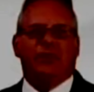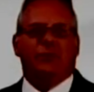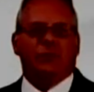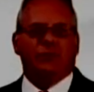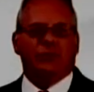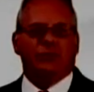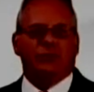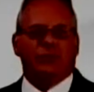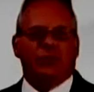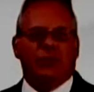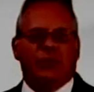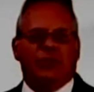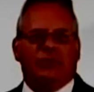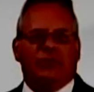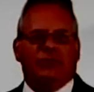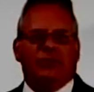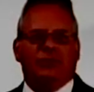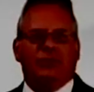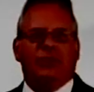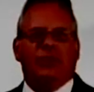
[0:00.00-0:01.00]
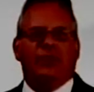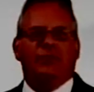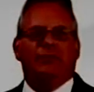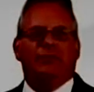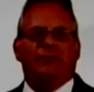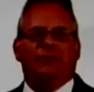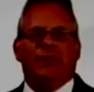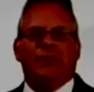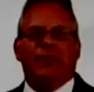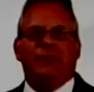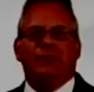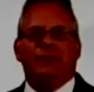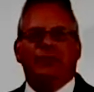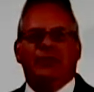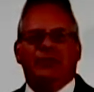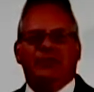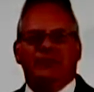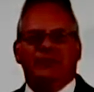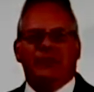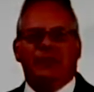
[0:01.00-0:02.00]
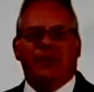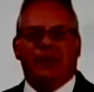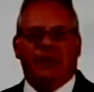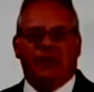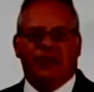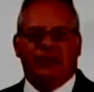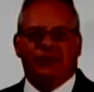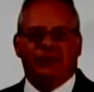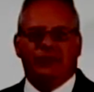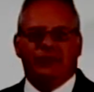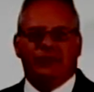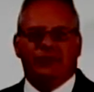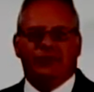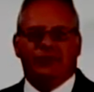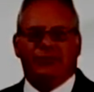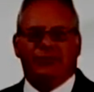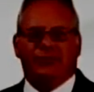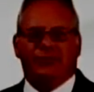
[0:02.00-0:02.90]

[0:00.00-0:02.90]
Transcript: which were likely to become friable as they aged.